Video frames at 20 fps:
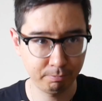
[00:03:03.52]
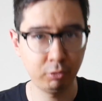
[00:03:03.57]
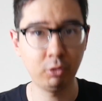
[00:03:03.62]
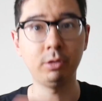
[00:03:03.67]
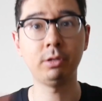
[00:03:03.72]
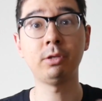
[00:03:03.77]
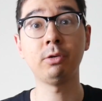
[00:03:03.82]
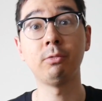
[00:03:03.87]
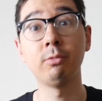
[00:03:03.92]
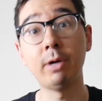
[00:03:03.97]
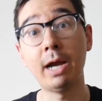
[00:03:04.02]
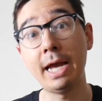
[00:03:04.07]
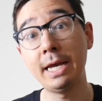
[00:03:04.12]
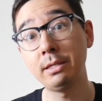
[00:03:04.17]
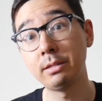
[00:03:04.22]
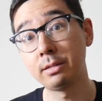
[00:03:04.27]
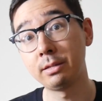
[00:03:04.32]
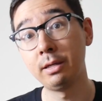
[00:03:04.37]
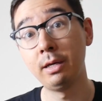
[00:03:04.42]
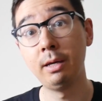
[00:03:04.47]
put to
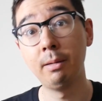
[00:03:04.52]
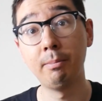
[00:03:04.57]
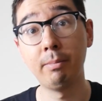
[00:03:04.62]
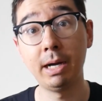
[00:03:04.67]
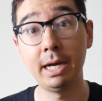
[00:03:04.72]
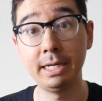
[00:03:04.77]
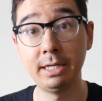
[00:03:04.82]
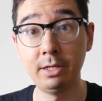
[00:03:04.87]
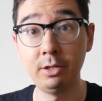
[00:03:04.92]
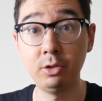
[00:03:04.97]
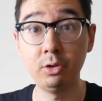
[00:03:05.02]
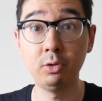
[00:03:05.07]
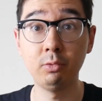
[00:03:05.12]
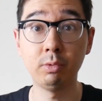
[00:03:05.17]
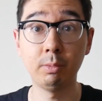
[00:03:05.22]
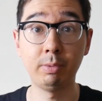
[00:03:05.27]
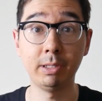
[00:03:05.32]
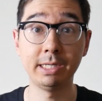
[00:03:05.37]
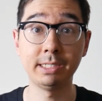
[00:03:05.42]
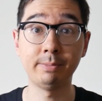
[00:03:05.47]
rest by the new
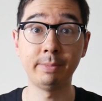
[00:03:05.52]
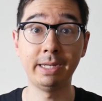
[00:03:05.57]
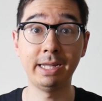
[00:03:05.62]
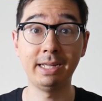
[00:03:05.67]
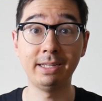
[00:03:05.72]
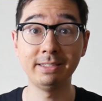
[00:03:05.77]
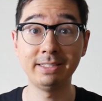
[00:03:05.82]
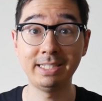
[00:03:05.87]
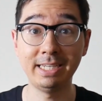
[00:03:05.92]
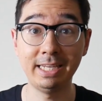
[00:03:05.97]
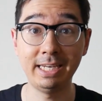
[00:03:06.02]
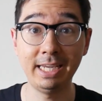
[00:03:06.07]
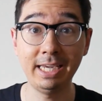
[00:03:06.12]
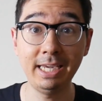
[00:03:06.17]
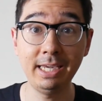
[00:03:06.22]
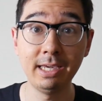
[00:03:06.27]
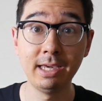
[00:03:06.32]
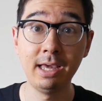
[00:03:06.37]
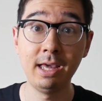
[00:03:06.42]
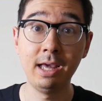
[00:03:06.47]
replacement
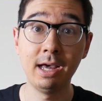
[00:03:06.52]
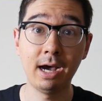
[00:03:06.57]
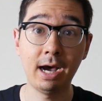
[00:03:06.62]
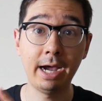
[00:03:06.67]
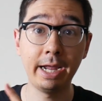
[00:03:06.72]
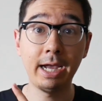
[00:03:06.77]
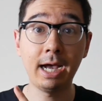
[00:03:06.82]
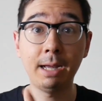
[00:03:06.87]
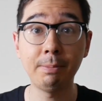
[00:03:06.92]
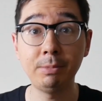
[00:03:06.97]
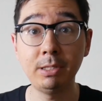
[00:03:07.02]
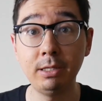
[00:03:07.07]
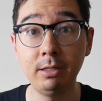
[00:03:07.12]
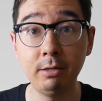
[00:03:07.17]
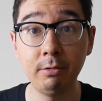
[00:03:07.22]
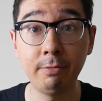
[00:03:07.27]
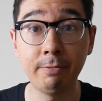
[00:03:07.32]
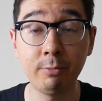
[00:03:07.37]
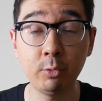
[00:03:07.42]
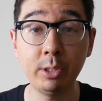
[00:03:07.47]
LCD, I opted to
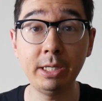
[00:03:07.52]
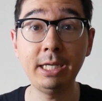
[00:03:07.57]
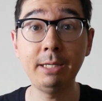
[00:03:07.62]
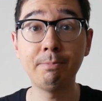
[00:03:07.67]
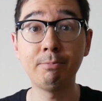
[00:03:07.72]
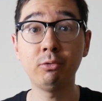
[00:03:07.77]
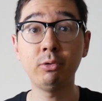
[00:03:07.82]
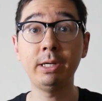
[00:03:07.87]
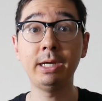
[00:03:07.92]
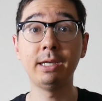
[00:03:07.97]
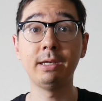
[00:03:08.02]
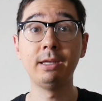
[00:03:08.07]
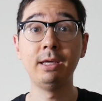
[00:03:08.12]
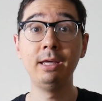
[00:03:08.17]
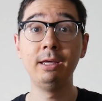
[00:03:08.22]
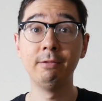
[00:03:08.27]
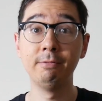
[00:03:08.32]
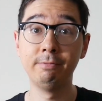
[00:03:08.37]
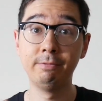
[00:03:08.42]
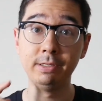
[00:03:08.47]
3D print
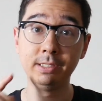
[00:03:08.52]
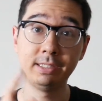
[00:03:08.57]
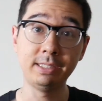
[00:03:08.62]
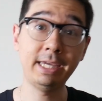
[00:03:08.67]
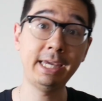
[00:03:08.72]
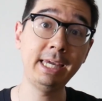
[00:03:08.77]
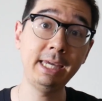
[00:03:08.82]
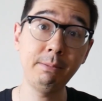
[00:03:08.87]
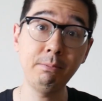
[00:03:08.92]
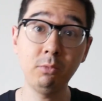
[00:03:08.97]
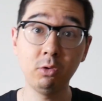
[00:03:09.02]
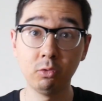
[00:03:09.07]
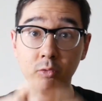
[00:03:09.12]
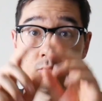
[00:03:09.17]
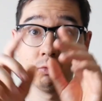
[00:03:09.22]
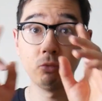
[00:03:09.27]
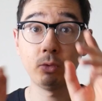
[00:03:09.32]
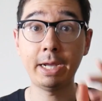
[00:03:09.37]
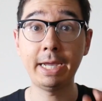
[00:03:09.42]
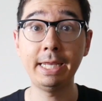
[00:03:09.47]
the same
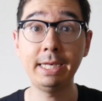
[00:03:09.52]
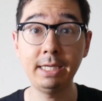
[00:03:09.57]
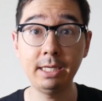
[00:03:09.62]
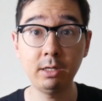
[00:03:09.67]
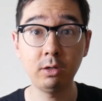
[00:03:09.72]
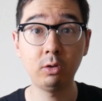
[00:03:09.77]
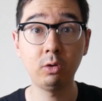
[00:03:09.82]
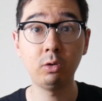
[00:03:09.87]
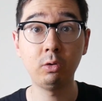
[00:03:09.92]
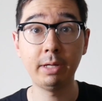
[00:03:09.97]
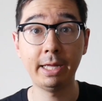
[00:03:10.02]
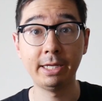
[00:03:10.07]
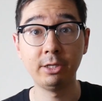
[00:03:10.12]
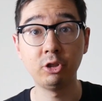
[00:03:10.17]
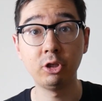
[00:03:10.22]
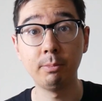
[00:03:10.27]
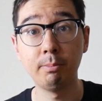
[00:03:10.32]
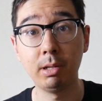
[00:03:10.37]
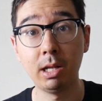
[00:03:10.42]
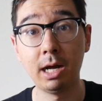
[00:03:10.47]
radial
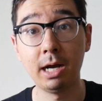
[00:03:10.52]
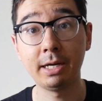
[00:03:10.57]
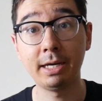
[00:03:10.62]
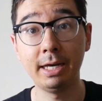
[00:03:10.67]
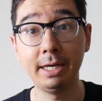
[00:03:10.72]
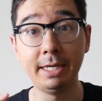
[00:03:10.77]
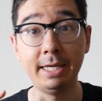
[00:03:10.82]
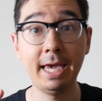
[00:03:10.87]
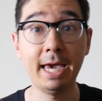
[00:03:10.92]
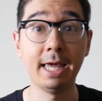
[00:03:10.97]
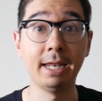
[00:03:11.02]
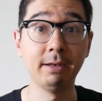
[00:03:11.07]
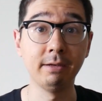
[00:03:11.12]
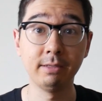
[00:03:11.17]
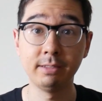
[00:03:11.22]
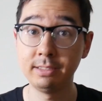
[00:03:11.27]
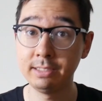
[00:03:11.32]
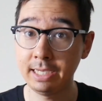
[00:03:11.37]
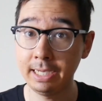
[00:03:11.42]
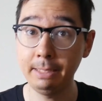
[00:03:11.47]
engine block again.
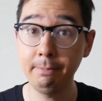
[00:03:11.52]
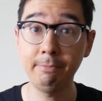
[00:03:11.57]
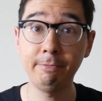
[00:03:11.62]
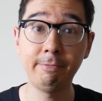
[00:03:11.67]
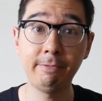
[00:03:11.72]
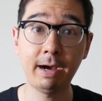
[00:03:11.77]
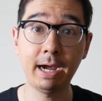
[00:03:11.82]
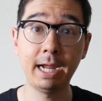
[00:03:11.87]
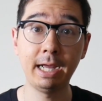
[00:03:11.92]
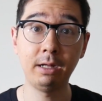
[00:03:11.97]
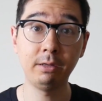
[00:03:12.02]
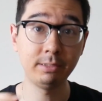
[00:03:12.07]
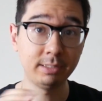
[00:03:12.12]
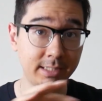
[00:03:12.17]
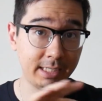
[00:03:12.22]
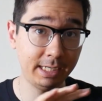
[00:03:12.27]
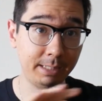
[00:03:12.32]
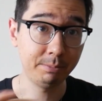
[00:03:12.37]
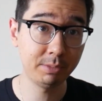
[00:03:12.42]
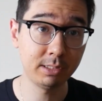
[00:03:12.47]
Same file,
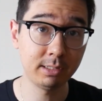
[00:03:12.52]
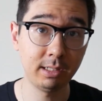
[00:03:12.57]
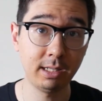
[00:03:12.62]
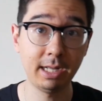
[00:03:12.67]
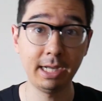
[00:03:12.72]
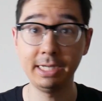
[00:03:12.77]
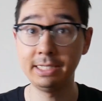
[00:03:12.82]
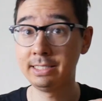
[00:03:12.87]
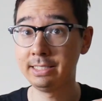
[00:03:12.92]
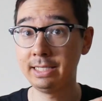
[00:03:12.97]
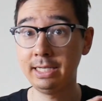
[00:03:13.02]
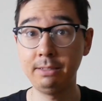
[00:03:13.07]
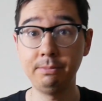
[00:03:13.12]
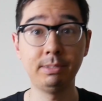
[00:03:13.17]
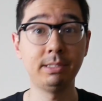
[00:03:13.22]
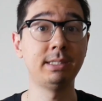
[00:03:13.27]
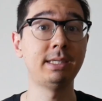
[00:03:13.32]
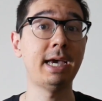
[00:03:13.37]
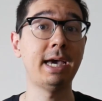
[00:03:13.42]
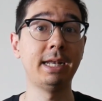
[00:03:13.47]
same slice, same
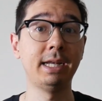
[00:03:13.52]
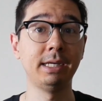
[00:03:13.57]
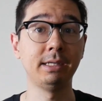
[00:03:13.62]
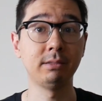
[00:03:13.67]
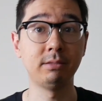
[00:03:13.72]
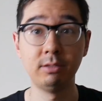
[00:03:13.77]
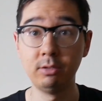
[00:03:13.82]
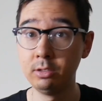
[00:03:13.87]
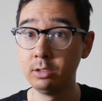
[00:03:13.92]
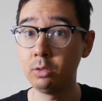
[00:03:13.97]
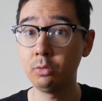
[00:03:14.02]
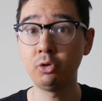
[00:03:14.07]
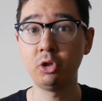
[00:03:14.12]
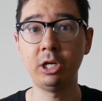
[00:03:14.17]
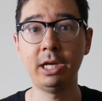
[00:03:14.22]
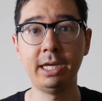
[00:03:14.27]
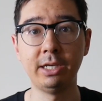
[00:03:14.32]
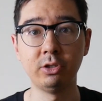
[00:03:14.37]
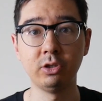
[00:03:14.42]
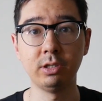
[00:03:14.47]
settings, no
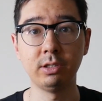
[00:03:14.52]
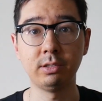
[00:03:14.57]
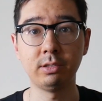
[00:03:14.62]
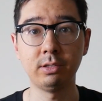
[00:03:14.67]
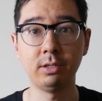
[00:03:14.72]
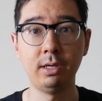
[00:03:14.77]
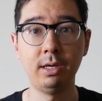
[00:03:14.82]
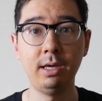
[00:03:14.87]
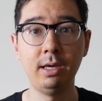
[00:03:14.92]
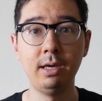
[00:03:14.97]
changes.